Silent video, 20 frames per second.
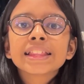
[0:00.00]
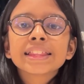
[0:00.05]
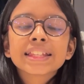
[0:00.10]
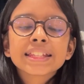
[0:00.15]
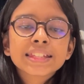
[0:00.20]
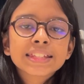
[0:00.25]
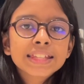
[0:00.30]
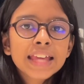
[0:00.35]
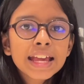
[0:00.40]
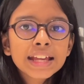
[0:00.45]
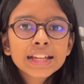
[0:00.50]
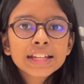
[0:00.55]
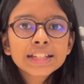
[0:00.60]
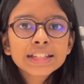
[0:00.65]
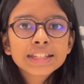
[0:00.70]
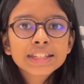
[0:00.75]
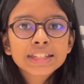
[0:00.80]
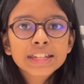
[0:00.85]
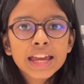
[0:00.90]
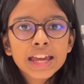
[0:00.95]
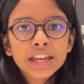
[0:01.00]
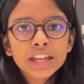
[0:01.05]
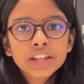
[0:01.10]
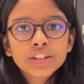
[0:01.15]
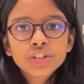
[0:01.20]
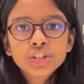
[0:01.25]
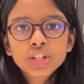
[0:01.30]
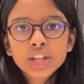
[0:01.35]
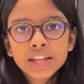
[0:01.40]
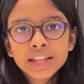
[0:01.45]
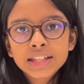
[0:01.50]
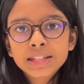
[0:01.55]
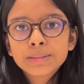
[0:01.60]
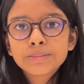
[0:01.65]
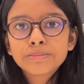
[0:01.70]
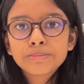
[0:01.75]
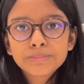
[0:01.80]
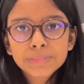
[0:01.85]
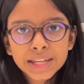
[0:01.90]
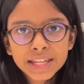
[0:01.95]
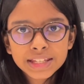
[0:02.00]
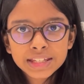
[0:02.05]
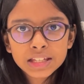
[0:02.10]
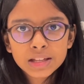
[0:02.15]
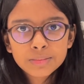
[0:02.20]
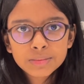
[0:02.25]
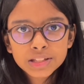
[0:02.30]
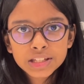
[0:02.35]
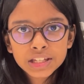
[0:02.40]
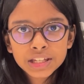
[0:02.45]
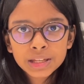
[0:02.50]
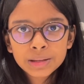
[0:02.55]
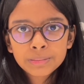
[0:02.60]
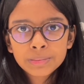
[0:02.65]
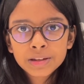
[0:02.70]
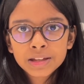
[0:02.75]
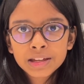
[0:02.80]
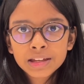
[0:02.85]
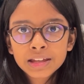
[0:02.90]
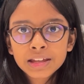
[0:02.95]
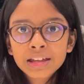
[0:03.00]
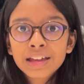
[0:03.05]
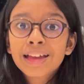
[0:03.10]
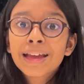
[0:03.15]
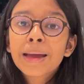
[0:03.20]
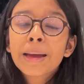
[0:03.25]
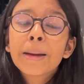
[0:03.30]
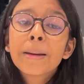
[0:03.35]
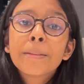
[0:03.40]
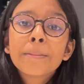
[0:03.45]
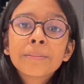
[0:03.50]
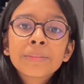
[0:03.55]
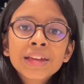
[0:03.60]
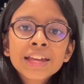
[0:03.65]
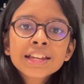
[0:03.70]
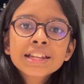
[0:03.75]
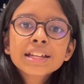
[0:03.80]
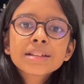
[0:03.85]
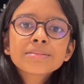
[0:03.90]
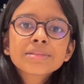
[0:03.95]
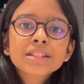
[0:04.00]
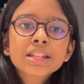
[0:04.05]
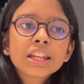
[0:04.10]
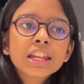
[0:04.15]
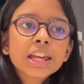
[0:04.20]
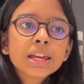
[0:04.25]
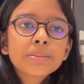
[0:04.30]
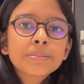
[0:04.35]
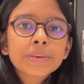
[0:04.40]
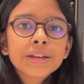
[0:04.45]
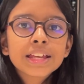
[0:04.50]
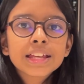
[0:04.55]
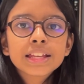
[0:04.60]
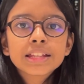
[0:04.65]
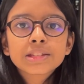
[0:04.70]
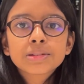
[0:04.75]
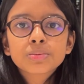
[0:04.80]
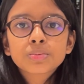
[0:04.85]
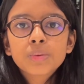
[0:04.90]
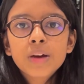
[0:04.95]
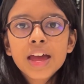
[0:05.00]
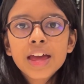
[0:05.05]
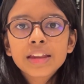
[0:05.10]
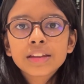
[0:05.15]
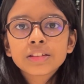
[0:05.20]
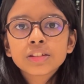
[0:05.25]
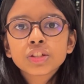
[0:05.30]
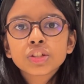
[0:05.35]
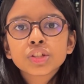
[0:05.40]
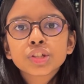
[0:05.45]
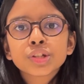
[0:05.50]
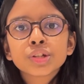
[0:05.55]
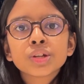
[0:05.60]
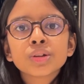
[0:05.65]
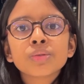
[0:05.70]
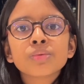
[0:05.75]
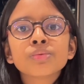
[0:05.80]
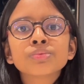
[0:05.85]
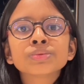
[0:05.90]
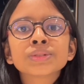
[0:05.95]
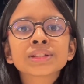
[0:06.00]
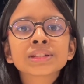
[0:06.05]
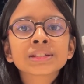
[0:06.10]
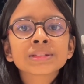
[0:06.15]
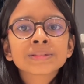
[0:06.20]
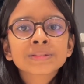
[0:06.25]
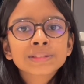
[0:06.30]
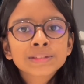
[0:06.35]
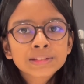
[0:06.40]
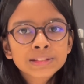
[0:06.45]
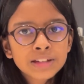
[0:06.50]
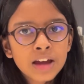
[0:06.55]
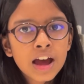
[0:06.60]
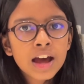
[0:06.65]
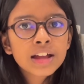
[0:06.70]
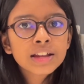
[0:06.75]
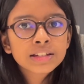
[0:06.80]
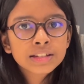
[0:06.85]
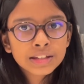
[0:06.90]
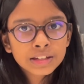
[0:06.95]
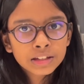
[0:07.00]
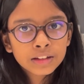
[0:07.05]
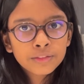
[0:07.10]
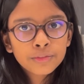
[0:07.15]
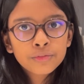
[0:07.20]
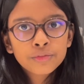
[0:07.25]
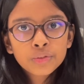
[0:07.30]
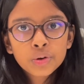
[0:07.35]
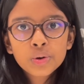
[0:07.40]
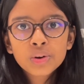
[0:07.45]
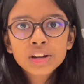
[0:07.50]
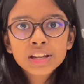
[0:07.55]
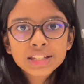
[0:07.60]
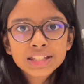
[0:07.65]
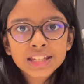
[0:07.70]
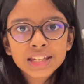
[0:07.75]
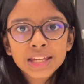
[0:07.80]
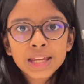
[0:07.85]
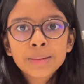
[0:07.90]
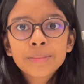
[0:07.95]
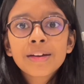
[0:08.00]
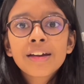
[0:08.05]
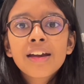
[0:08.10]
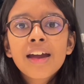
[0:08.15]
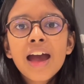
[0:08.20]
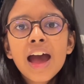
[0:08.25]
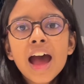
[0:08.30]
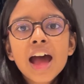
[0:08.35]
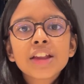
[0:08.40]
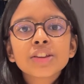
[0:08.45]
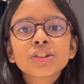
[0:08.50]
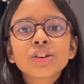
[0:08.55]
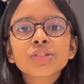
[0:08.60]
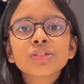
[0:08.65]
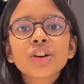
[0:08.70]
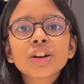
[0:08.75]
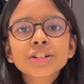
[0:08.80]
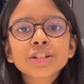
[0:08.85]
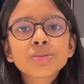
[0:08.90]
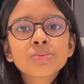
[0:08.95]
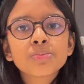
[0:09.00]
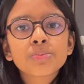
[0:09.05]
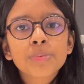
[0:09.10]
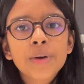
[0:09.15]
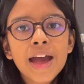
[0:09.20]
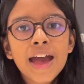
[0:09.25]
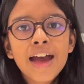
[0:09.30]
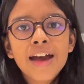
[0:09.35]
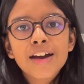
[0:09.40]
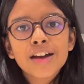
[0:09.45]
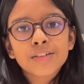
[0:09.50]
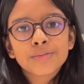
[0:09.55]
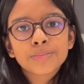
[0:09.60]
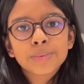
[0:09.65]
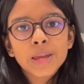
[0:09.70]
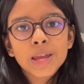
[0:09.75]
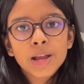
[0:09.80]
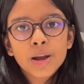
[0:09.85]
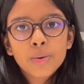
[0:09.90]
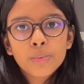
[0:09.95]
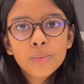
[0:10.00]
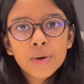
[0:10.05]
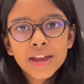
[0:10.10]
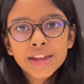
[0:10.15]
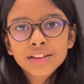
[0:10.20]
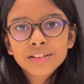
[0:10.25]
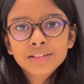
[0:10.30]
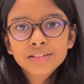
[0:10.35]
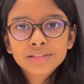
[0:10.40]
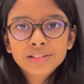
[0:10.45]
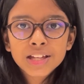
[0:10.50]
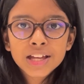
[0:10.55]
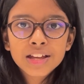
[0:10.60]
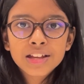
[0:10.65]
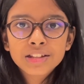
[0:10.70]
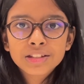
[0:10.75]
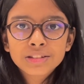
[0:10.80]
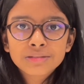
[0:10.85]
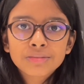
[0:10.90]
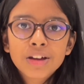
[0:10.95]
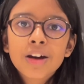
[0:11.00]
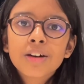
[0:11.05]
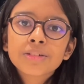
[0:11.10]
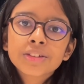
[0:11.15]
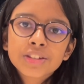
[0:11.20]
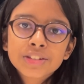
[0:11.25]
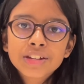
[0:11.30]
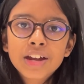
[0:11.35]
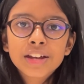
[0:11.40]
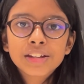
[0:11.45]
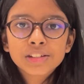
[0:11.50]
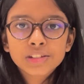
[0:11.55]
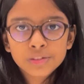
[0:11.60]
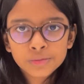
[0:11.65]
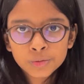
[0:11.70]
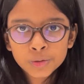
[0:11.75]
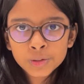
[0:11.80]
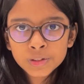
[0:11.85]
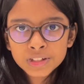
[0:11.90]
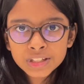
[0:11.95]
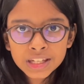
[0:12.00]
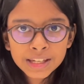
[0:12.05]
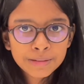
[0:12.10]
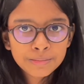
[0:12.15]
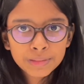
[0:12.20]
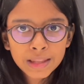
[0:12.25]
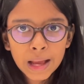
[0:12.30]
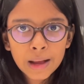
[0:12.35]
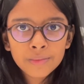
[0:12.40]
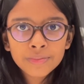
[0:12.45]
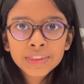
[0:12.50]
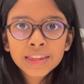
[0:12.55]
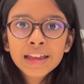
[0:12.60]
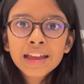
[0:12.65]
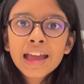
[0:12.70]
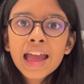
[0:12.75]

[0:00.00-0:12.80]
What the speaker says: The second stage is medium sleep. Medium sleep is when you start to fall asleep and you're not aware of being awake because, well, you're starting to fall asleep now.